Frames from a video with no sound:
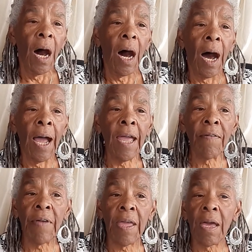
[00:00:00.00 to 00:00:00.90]
I
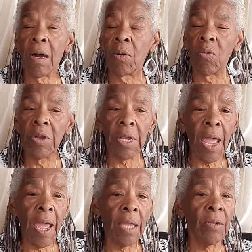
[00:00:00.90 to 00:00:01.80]
have a wooden
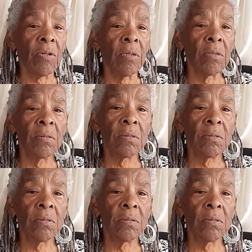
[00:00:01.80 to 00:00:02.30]
handle